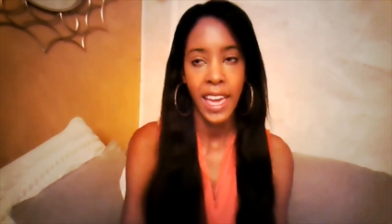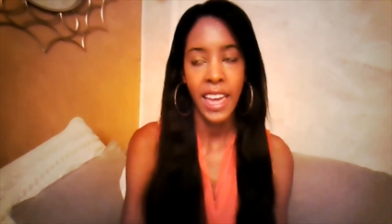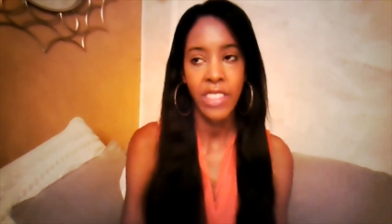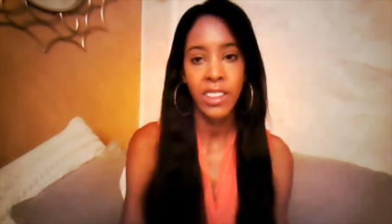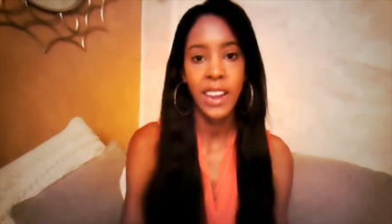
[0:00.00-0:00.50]

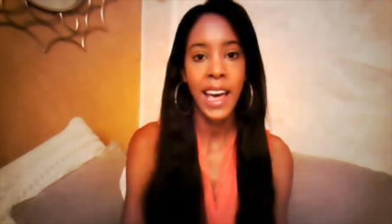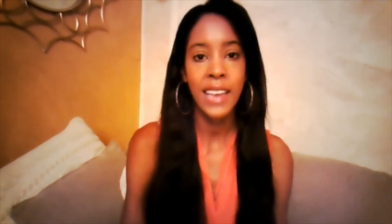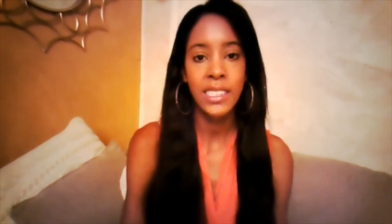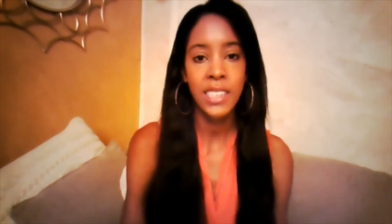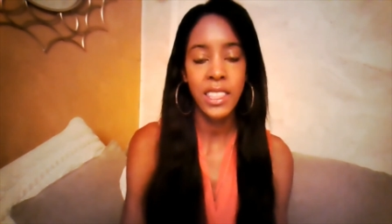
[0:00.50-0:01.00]
And the
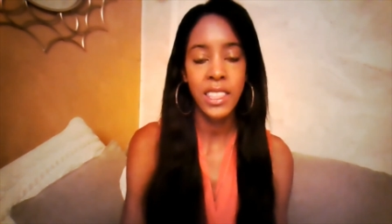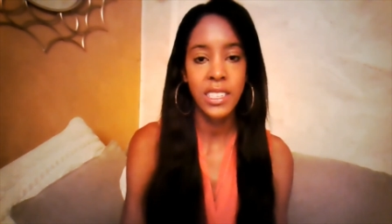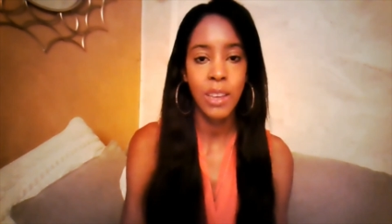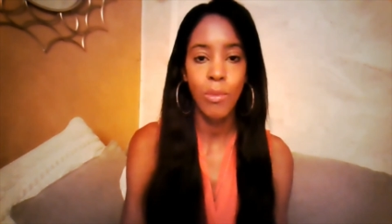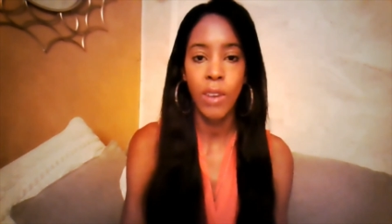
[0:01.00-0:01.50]
last thing that
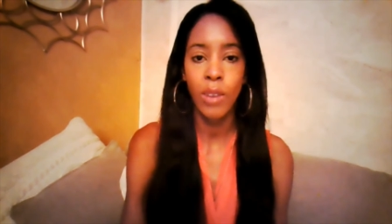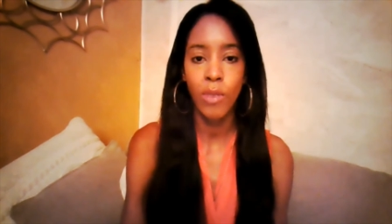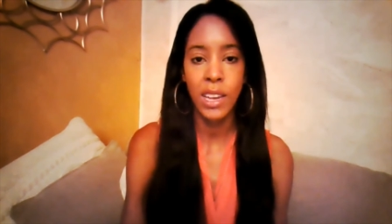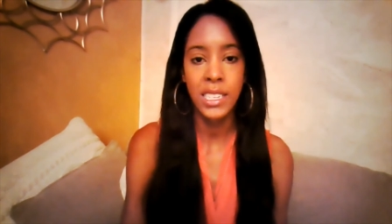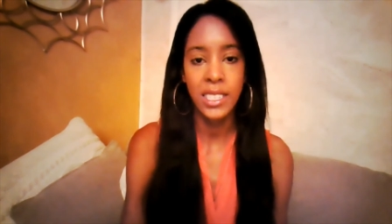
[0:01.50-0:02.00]
someone
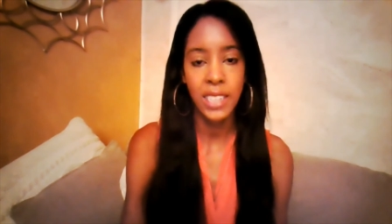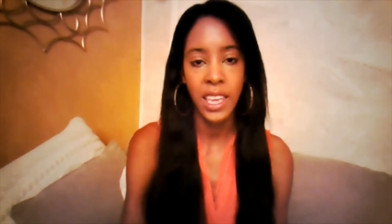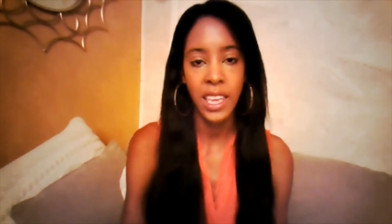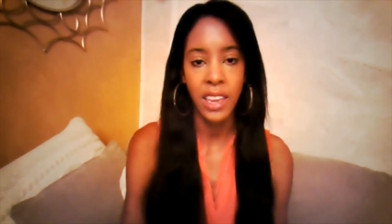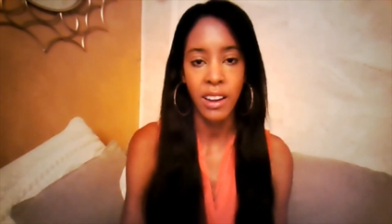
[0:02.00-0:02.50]
wants to
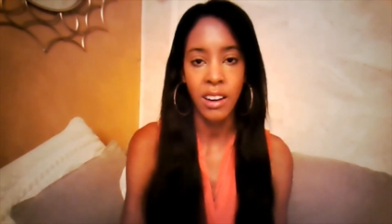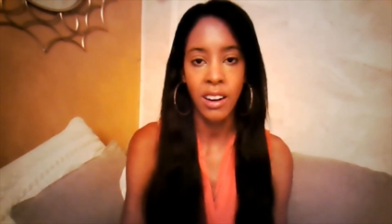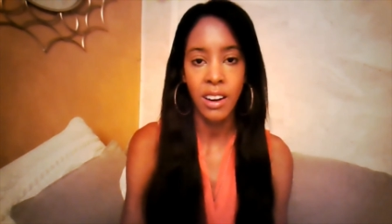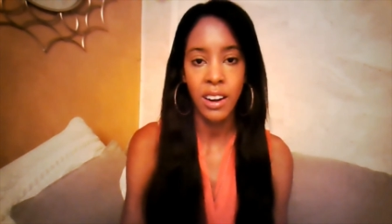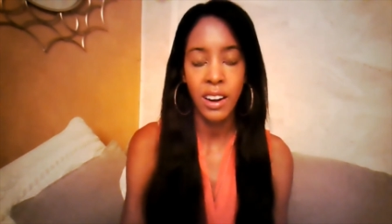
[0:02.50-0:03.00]

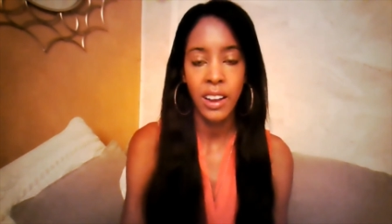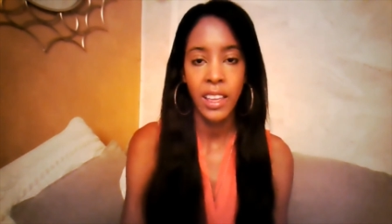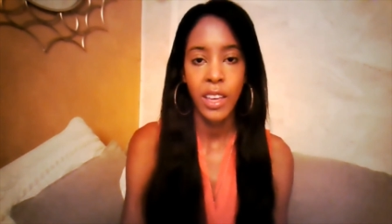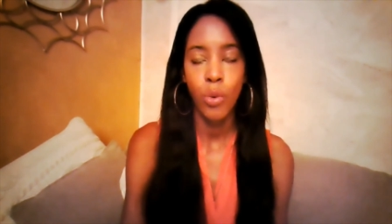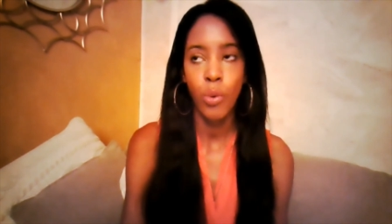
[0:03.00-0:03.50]
hear
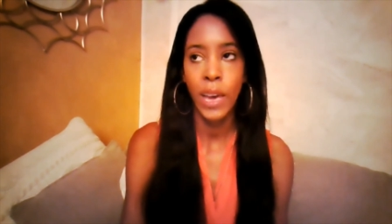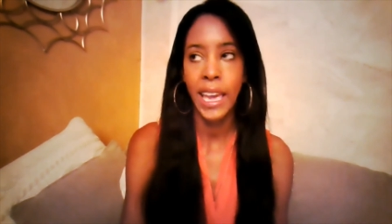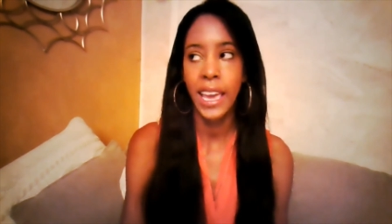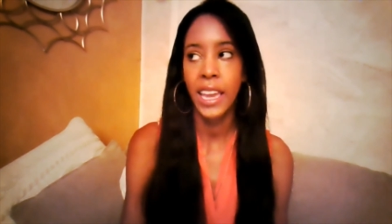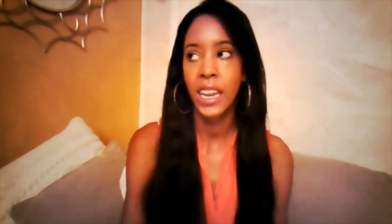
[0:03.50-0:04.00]

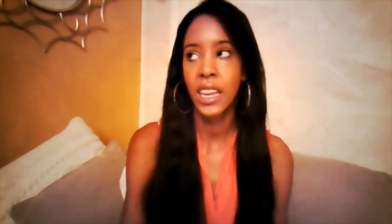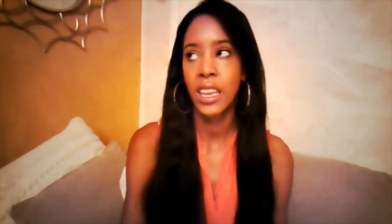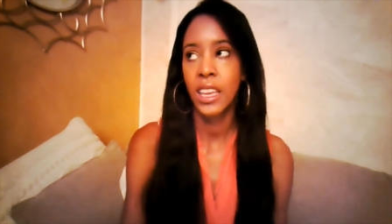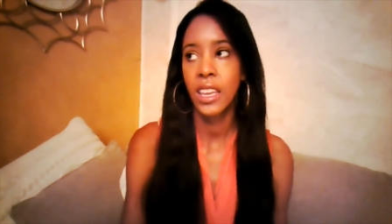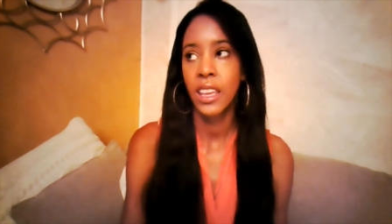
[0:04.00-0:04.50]

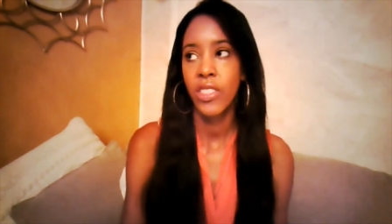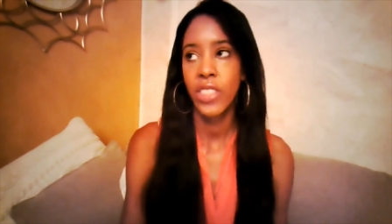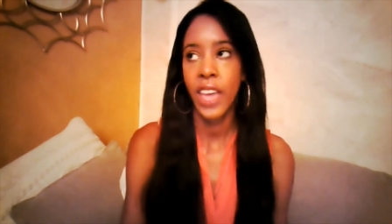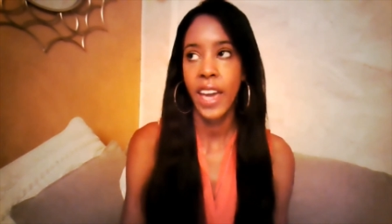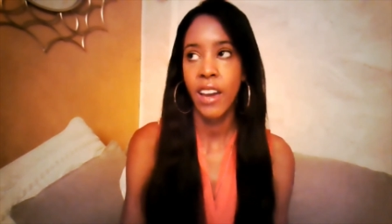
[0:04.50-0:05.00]
when
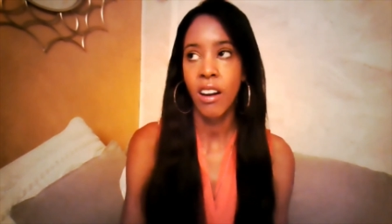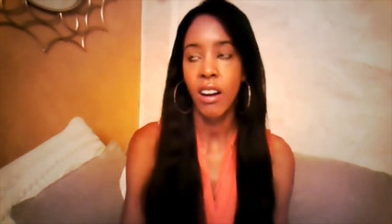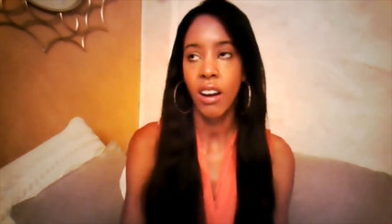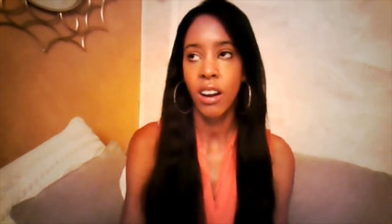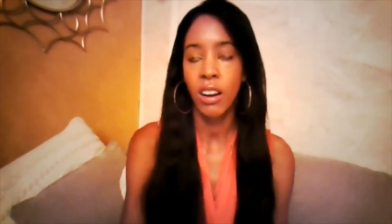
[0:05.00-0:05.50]
they
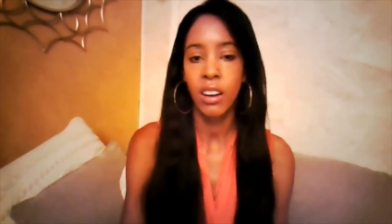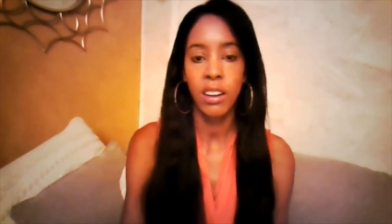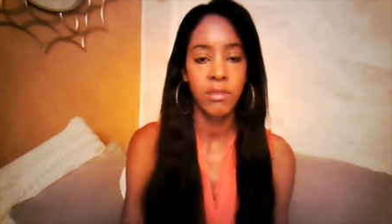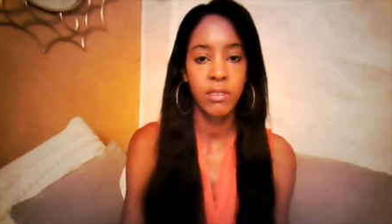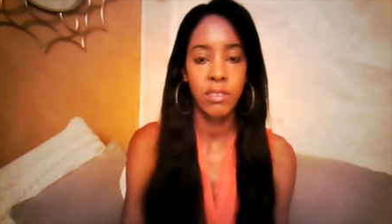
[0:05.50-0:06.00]

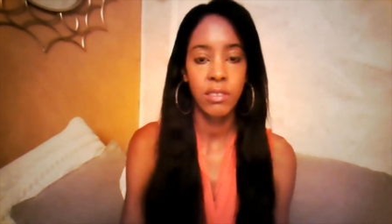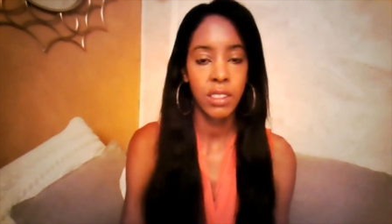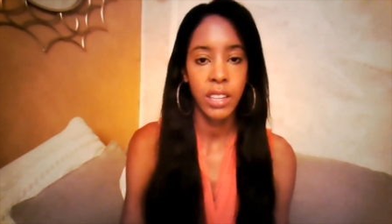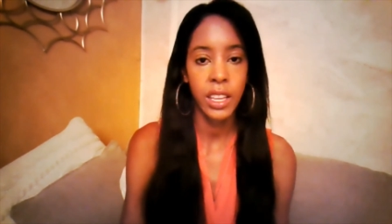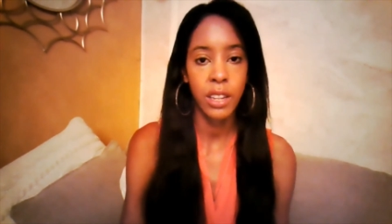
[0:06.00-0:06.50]
are
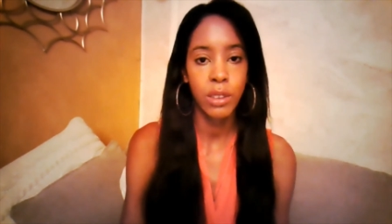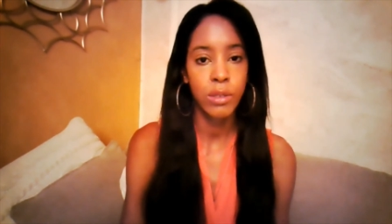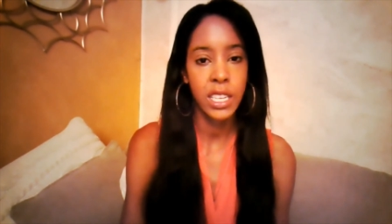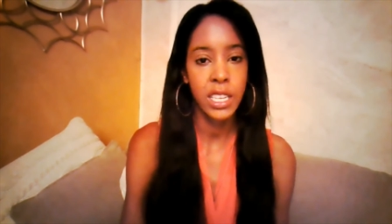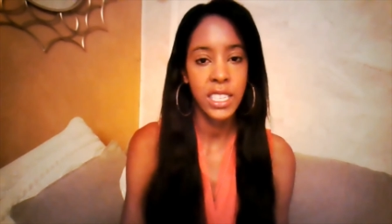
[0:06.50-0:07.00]
like
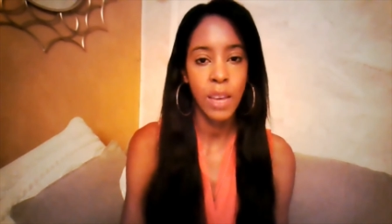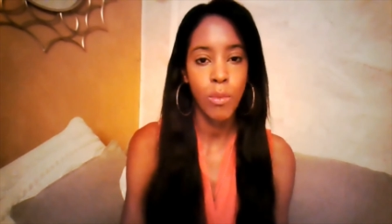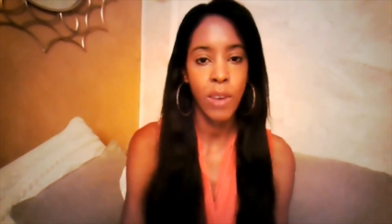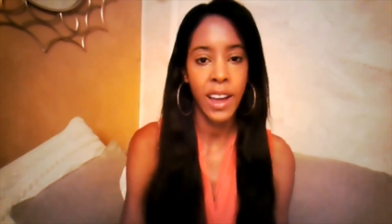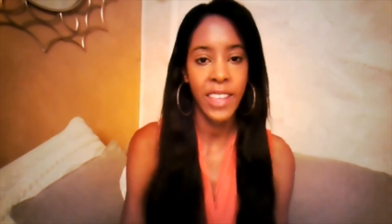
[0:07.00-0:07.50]
losing
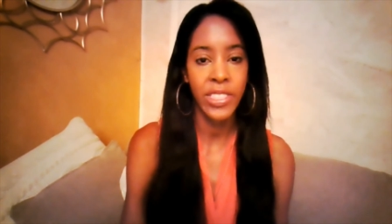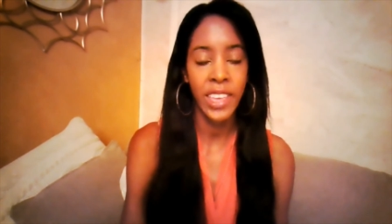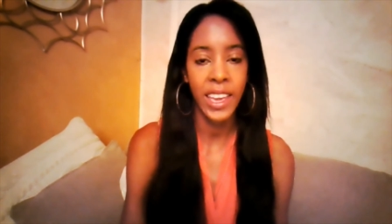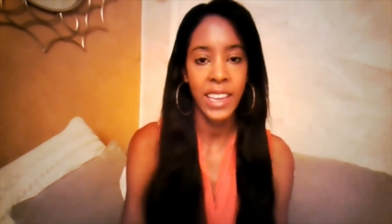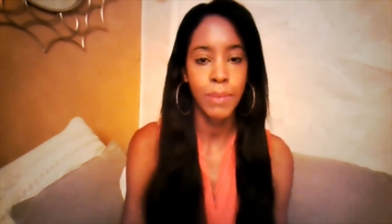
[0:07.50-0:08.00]
someone
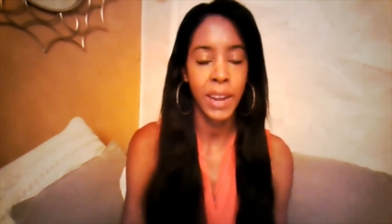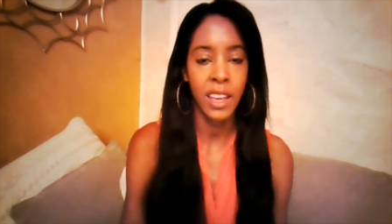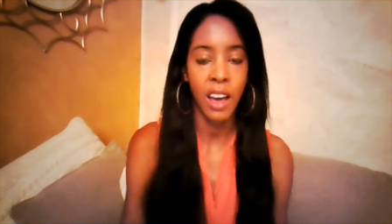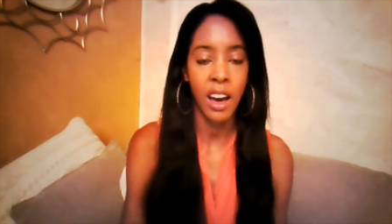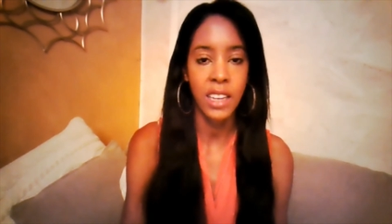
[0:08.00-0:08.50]
that has been
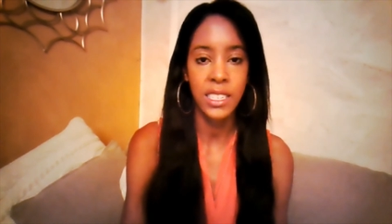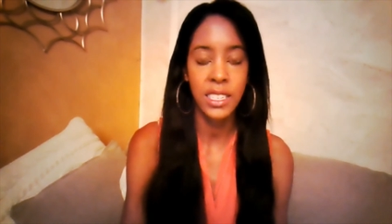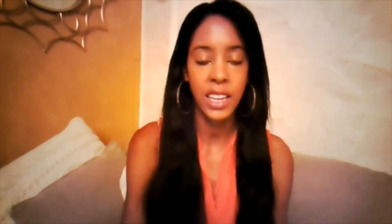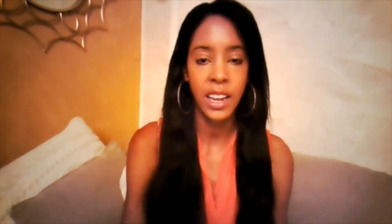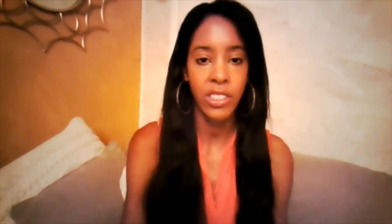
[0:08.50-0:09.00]
a
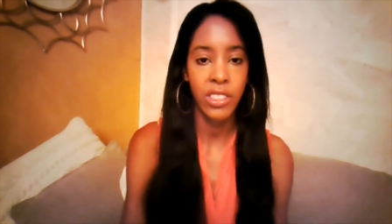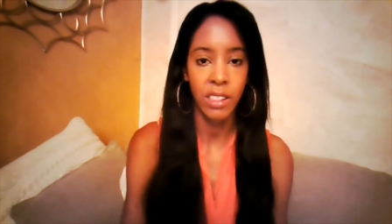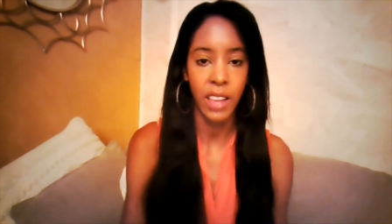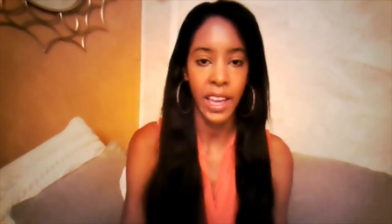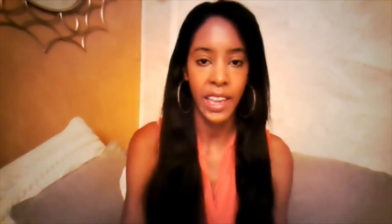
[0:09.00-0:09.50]
constant in their
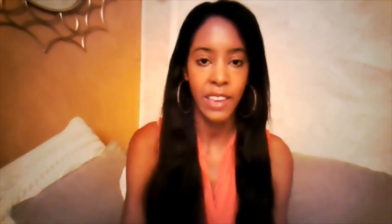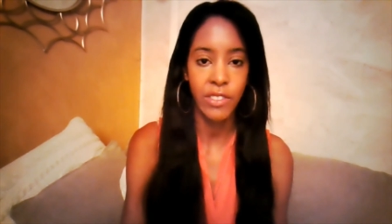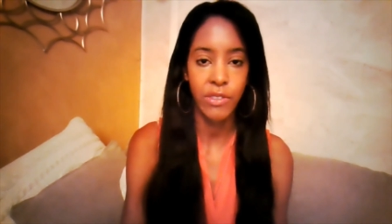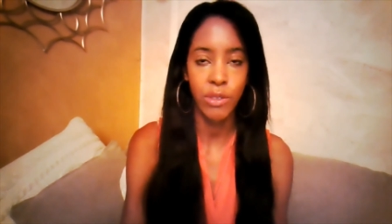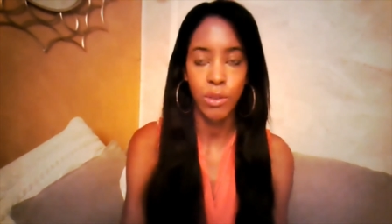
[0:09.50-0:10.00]
life
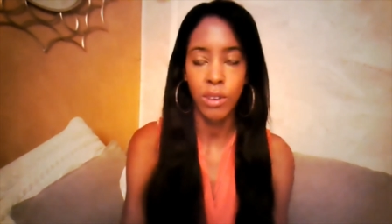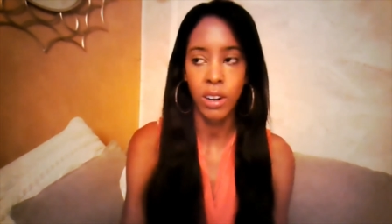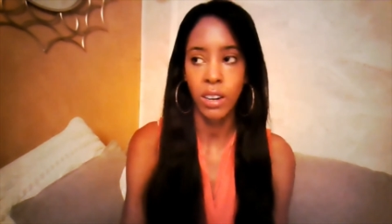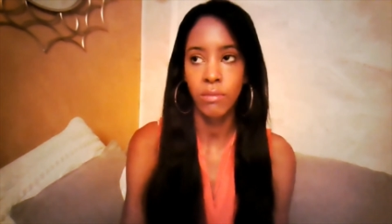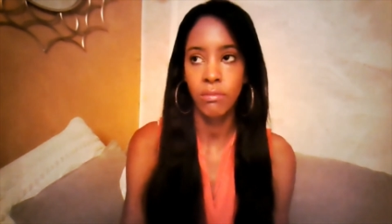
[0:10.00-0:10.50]

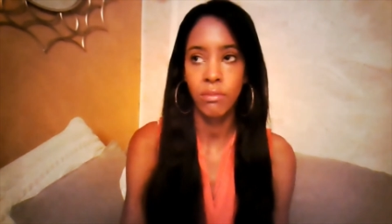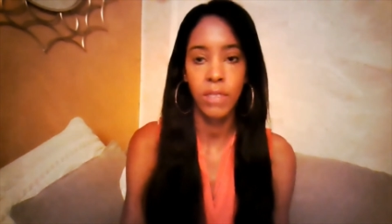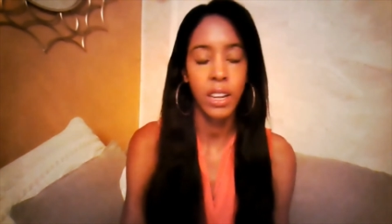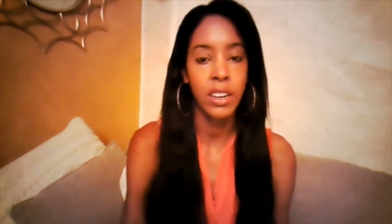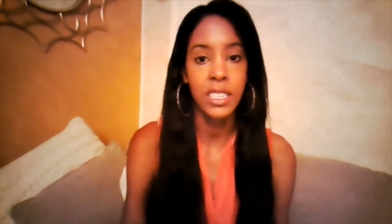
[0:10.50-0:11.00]
for
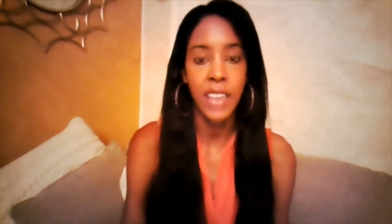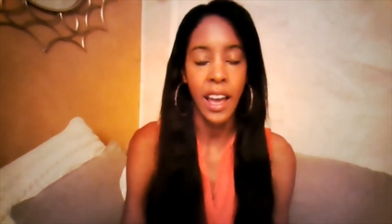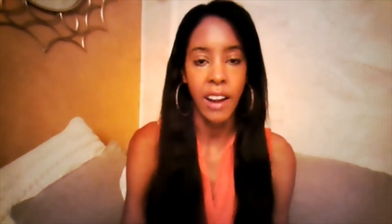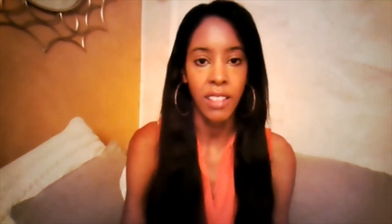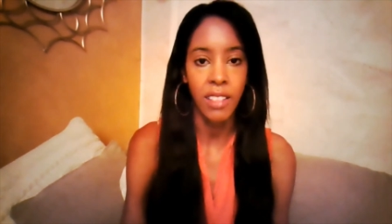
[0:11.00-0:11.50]
their
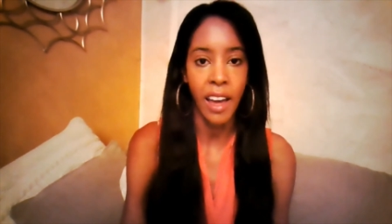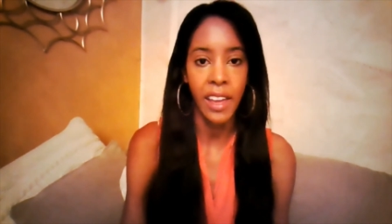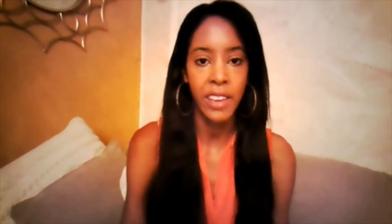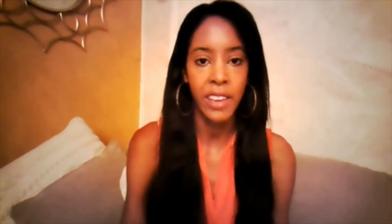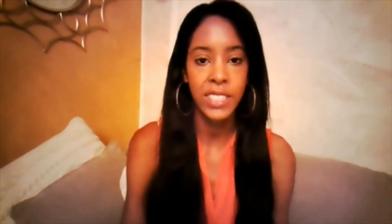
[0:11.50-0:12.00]
entire
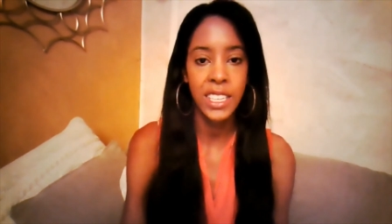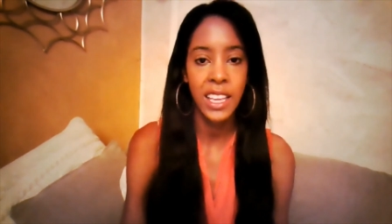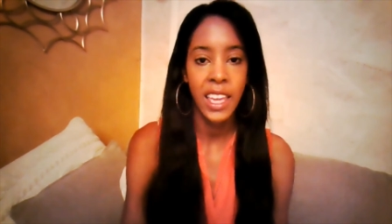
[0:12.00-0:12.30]
lives